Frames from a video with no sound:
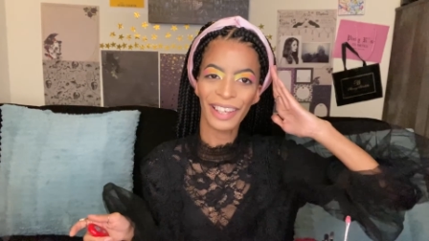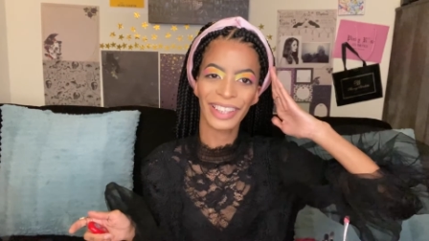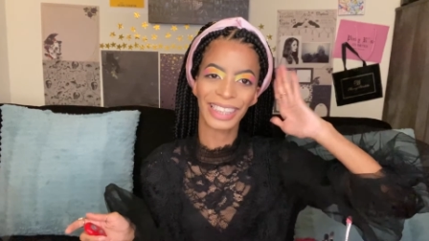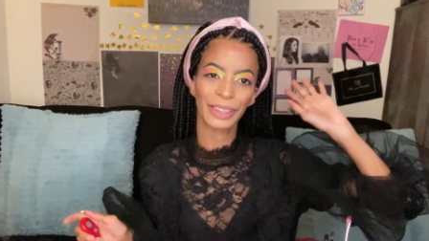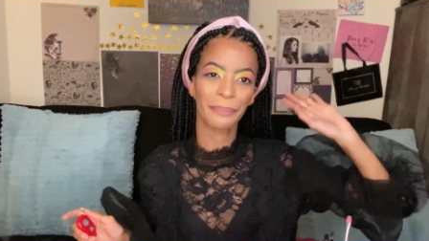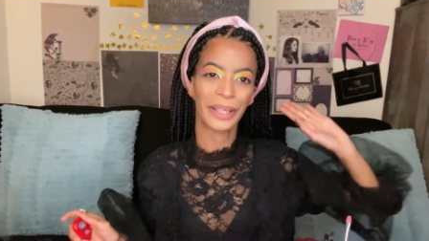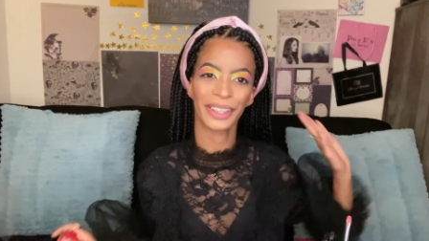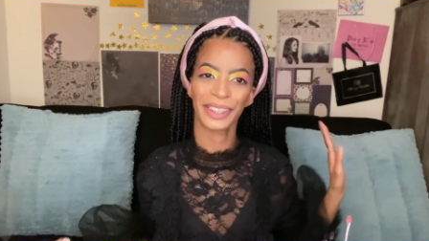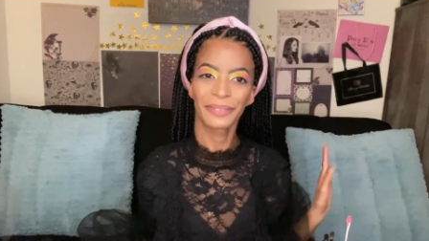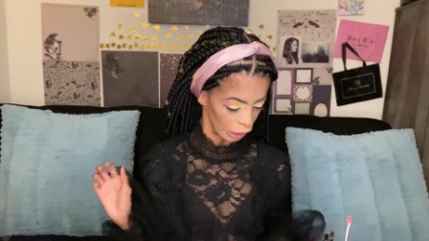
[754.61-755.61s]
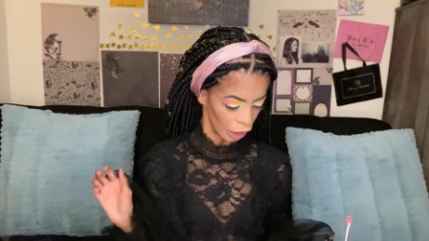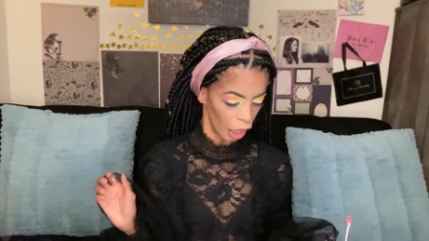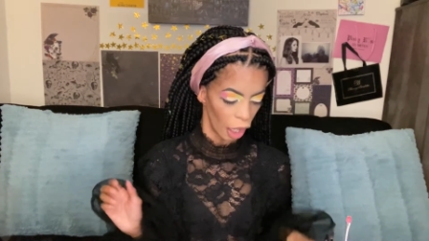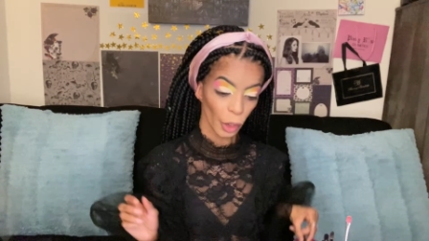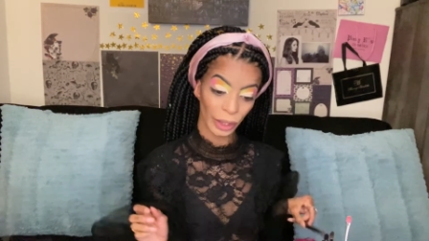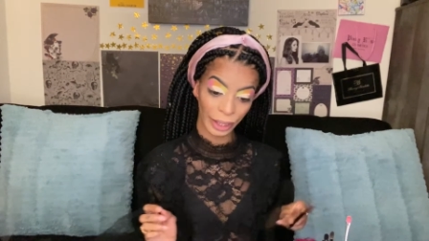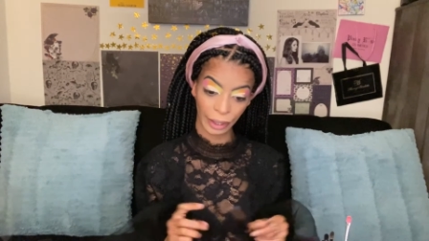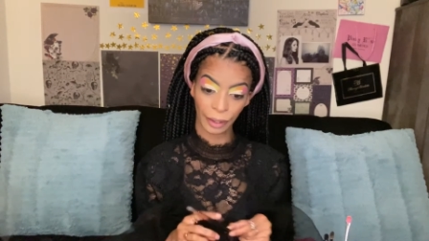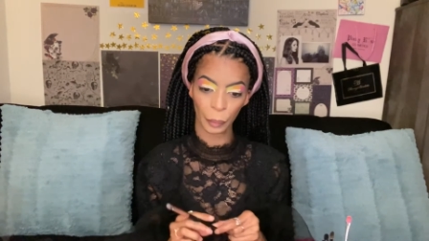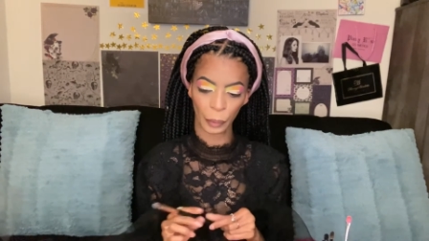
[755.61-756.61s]
That's better. Okay,
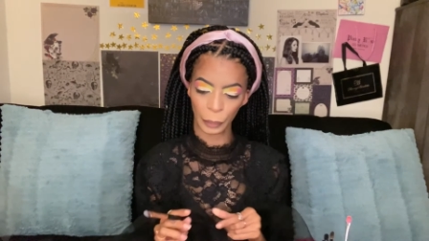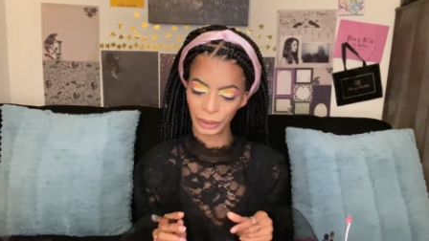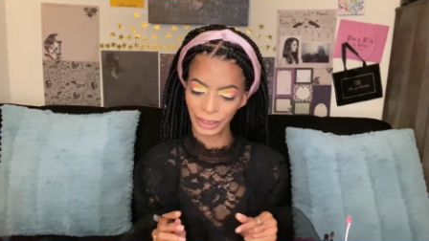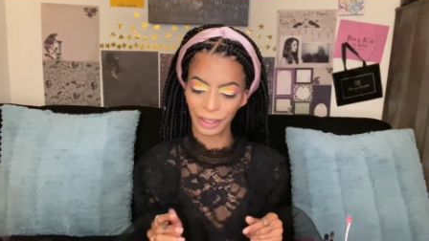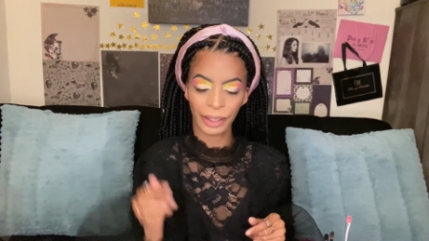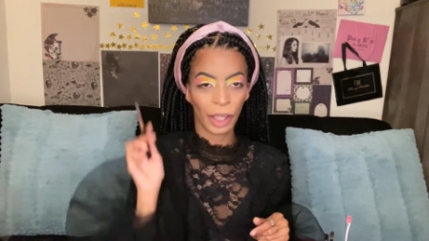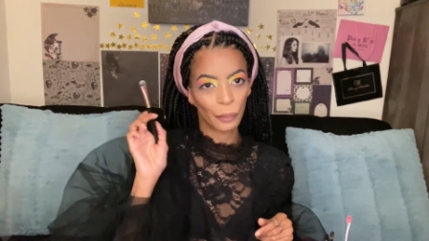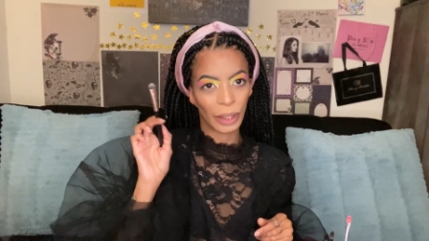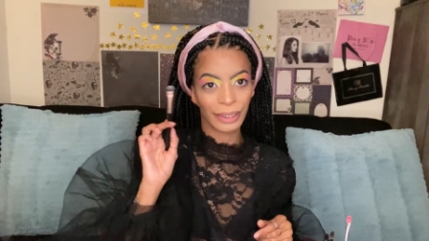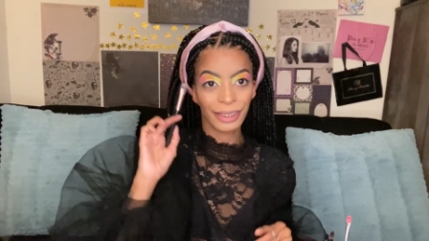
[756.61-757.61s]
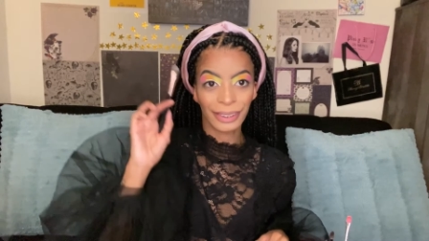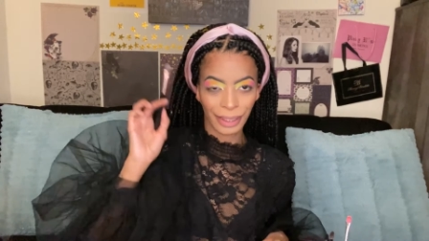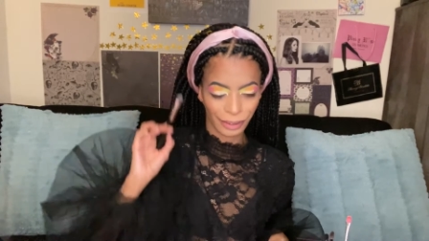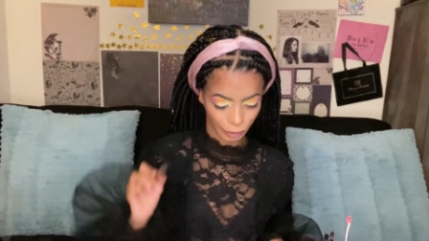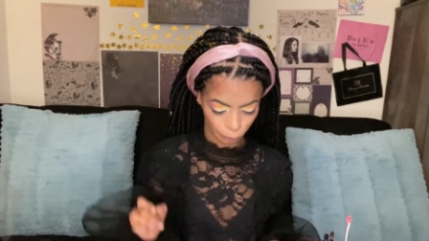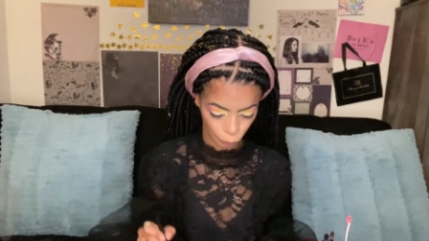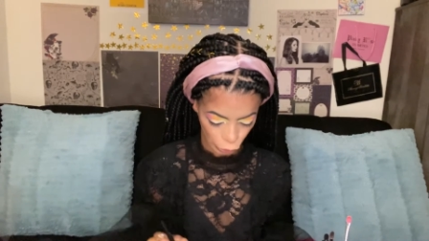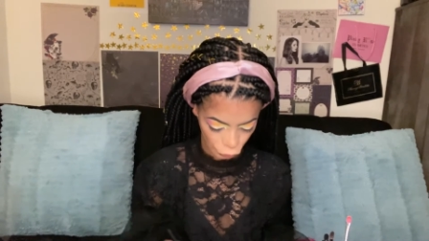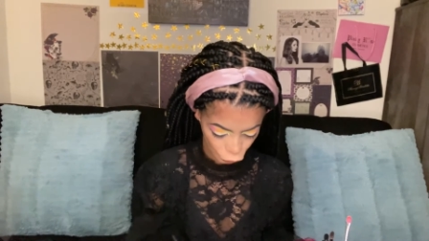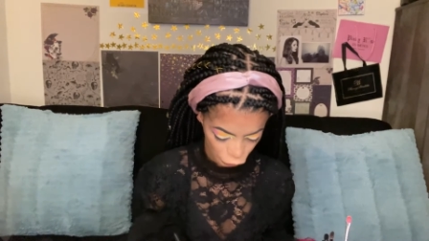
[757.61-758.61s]
where was I? Right, dense
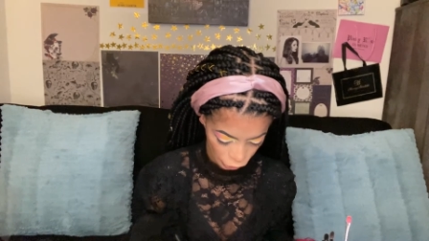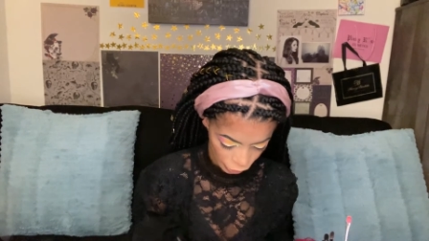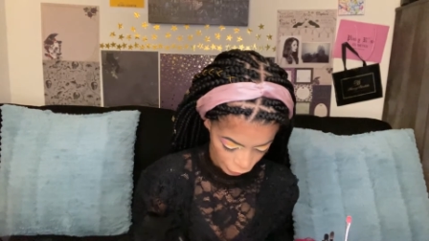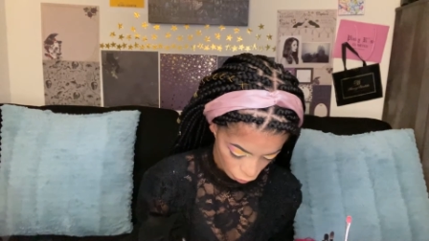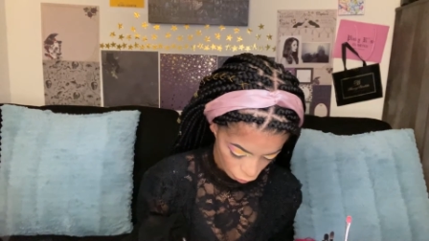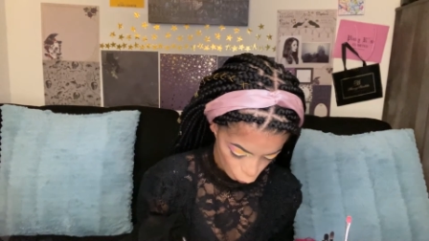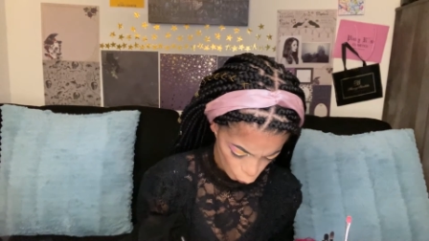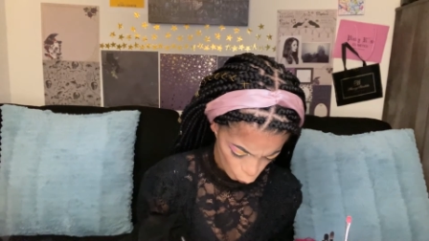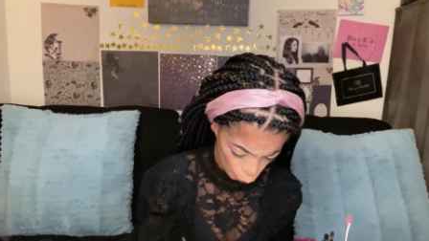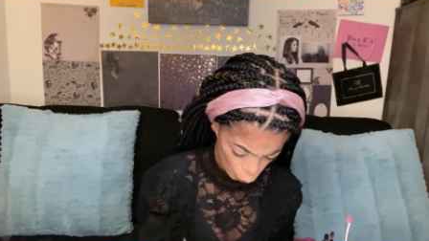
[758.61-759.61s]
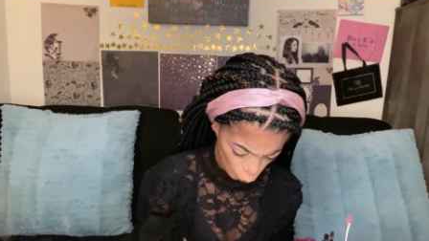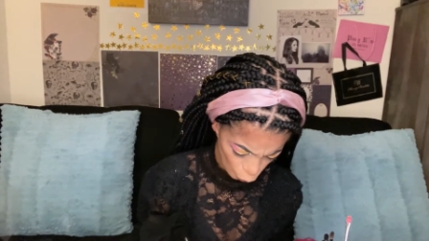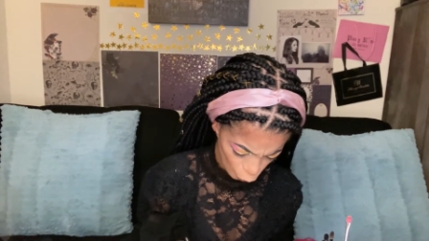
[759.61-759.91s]
brush. Ooh,